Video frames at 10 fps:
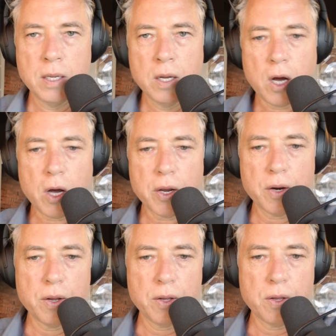
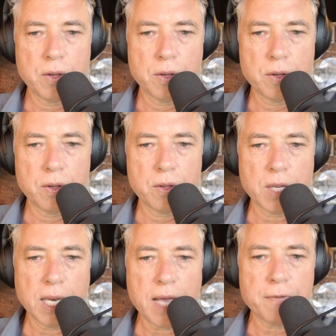on
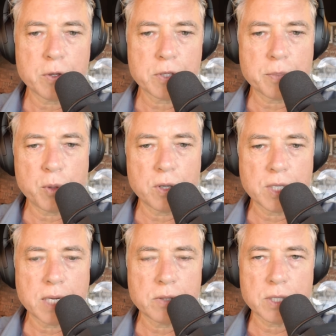the left who support
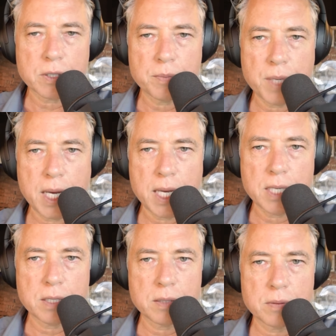terrorism
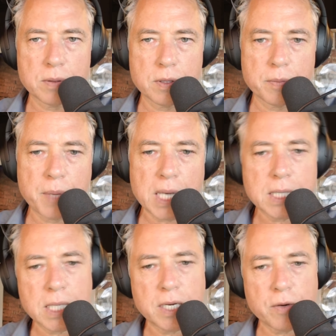and
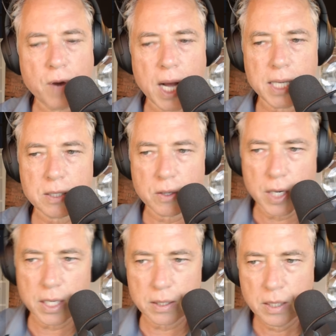Palestinian rights,
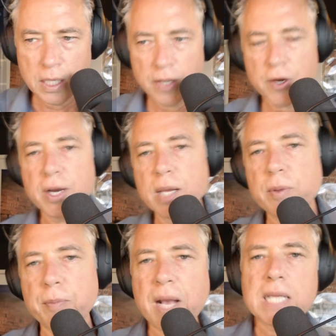right? Throwing in
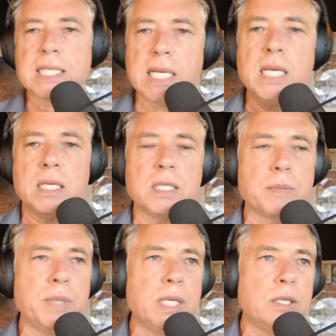with the Palestinians
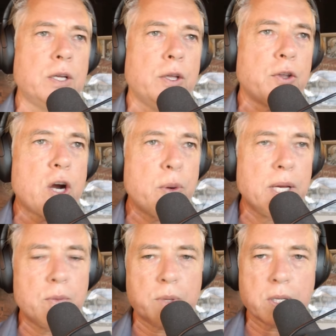means you throw
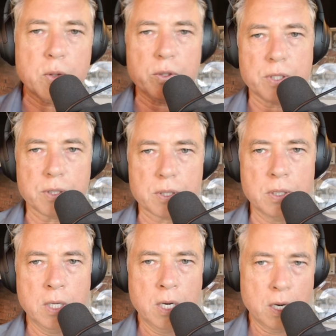in with losers,
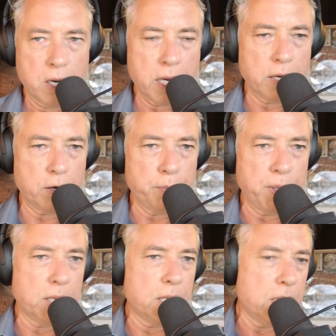right? You're a big